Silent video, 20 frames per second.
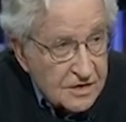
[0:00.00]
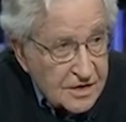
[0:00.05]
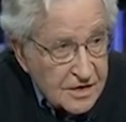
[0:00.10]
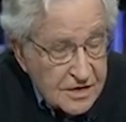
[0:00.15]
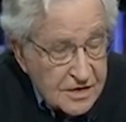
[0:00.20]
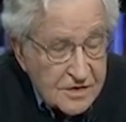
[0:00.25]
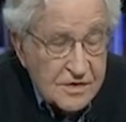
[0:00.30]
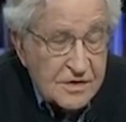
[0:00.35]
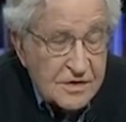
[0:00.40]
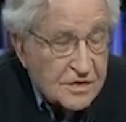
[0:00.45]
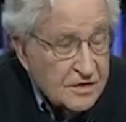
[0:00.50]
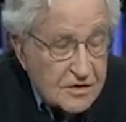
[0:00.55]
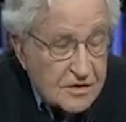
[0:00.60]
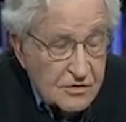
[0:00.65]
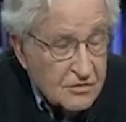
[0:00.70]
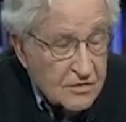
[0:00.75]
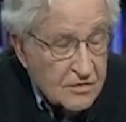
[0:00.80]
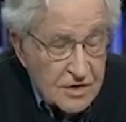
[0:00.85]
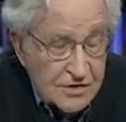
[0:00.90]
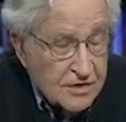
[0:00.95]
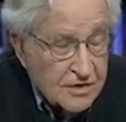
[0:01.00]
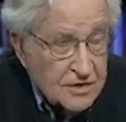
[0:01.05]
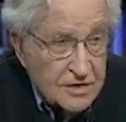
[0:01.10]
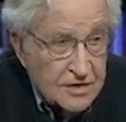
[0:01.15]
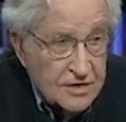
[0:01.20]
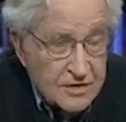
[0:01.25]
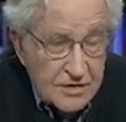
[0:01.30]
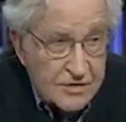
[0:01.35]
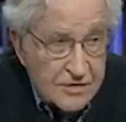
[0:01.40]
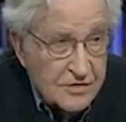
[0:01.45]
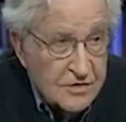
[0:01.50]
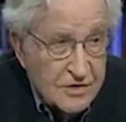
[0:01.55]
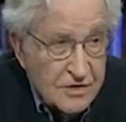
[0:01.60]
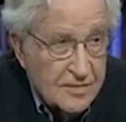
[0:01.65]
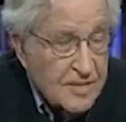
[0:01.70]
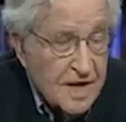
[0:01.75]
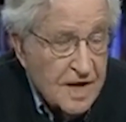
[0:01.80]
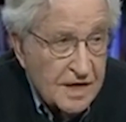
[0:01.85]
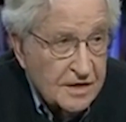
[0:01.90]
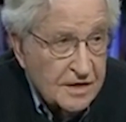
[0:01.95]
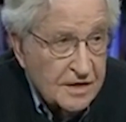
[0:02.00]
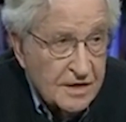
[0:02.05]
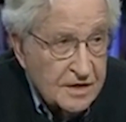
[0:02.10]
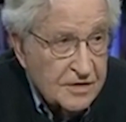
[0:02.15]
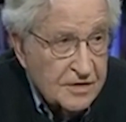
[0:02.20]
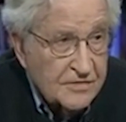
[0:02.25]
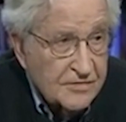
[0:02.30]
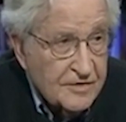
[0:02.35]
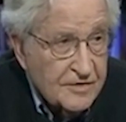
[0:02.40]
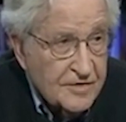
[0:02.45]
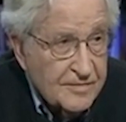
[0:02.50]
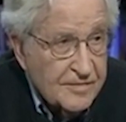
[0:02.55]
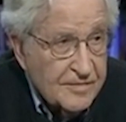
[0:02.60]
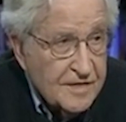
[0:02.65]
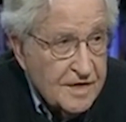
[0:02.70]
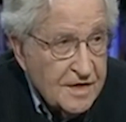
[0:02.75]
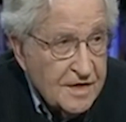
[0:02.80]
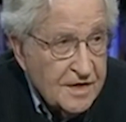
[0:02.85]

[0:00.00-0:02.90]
case that no Russian leader is going to back down from.